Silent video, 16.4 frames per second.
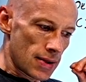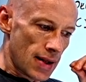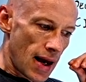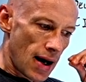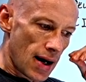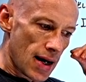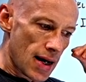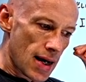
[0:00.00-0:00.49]

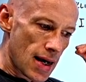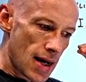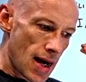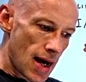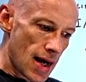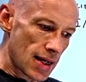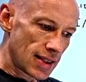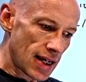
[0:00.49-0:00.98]
Now,
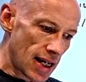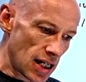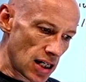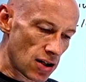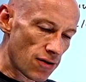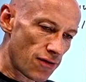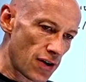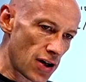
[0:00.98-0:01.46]
as
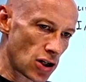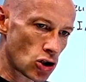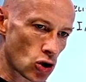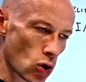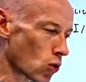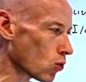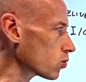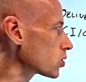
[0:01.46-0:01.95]

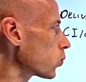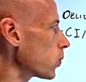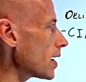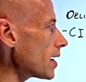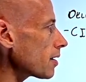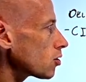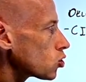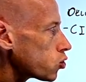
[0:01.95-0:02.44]
individuals,
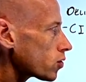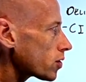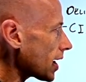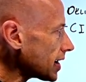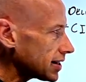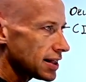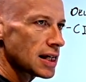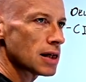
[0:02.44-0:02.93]
we're
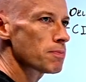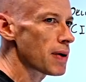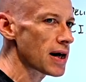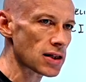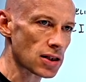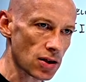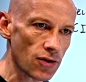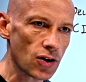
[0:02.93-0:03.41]
creating
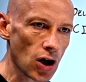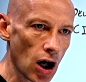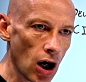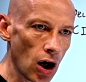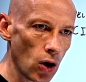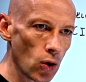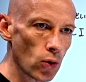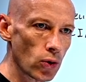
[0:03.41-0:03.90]
bits of
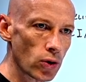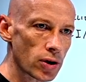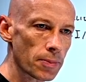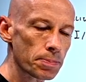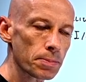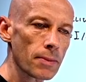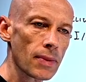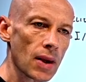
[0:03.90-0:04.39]
code,
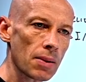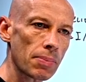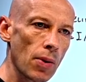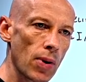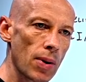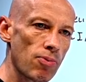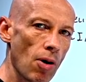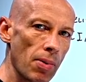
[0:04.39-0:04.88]

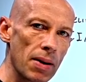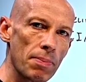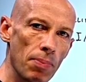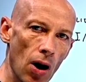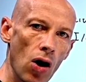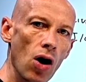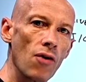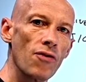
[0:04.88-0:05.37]
but we're probably
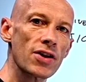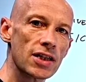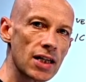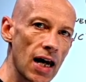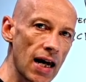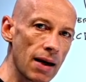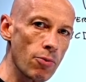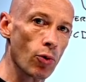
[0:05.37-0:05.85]
part of a
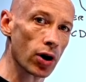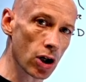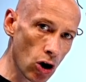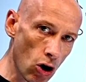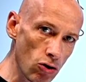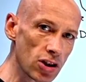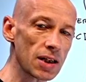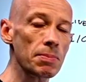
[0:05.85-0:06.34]
team. We want to
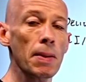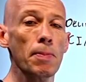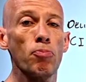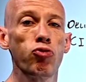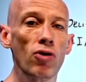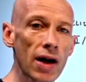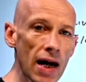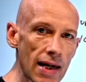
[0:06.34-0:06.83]
constantly be
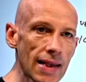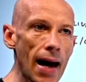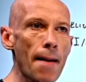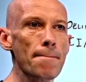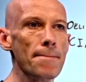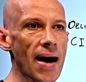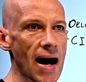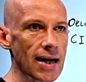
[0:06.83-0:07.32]
bringing
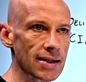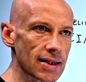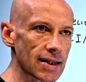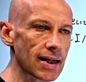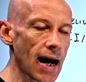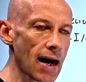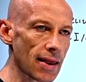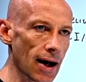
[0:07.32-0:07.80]
that back
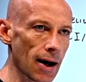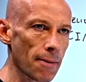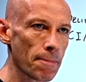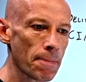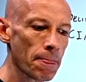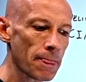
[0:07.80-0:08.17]
together.